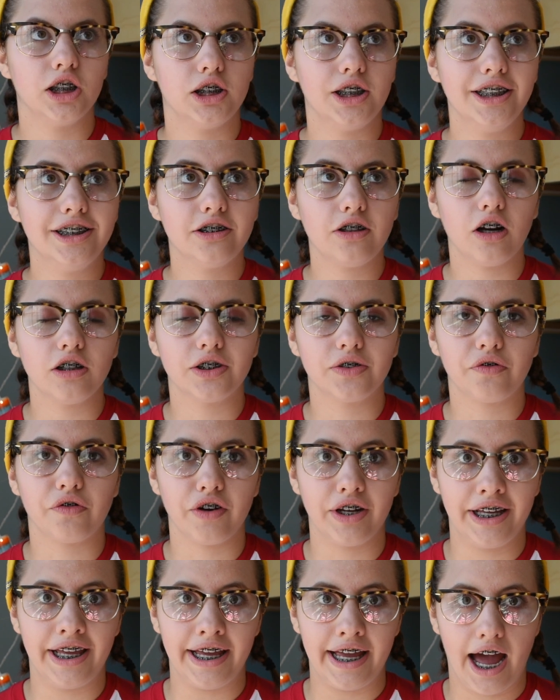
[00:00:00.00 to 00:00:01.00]
She starts
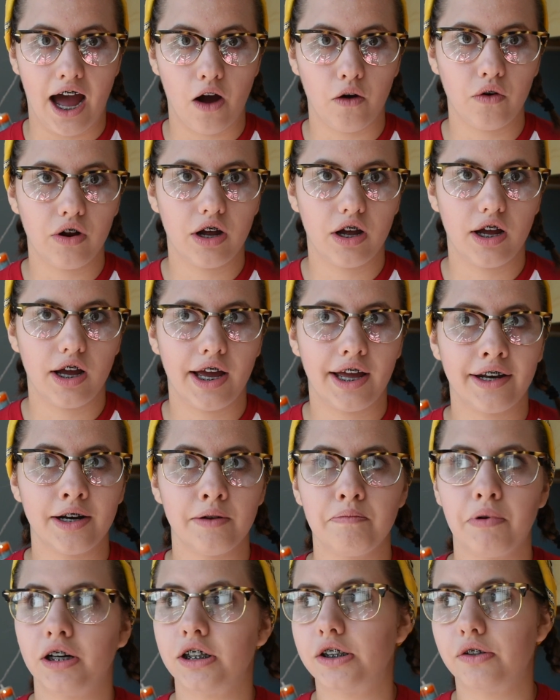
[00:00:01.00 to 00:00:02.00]
freaking out and
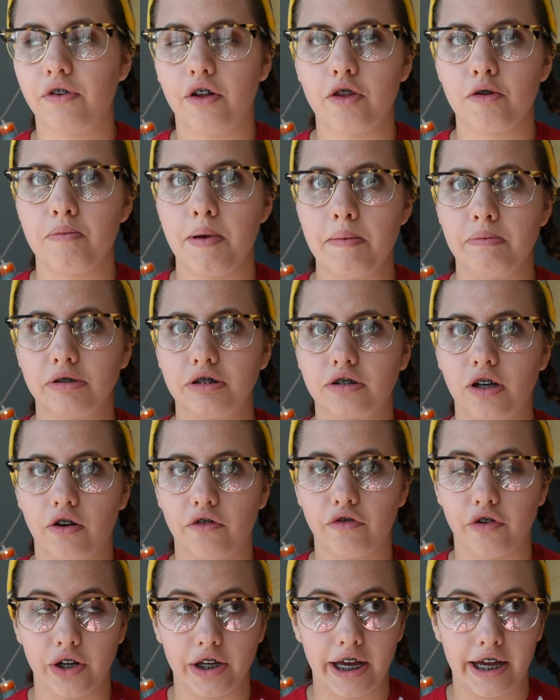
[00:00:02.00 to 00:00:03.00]
a bunch of other people start
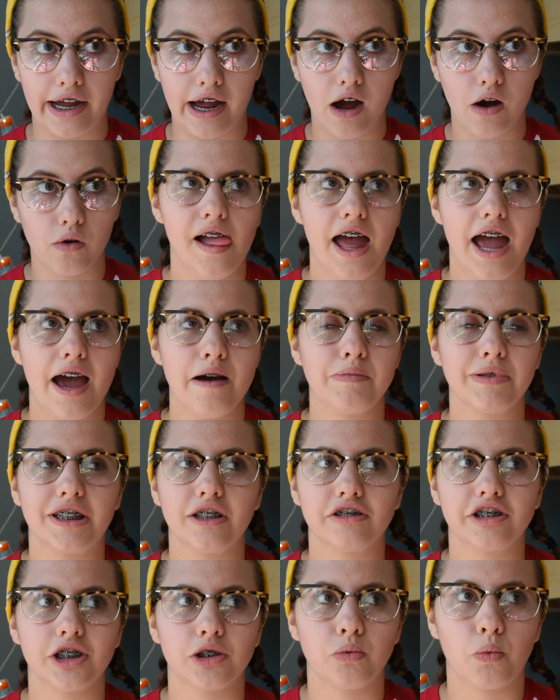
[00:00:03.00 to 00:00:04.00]
freaking out, but
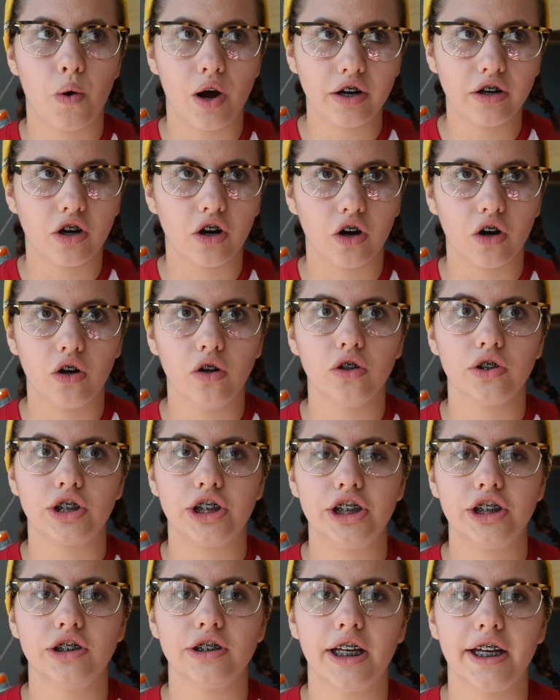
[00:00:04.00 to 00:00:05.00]
there's this one girl,
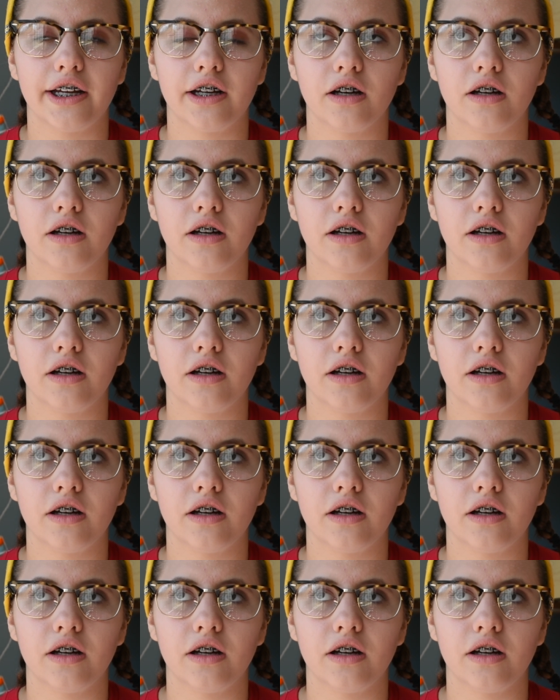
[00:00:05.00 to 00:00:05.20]
she's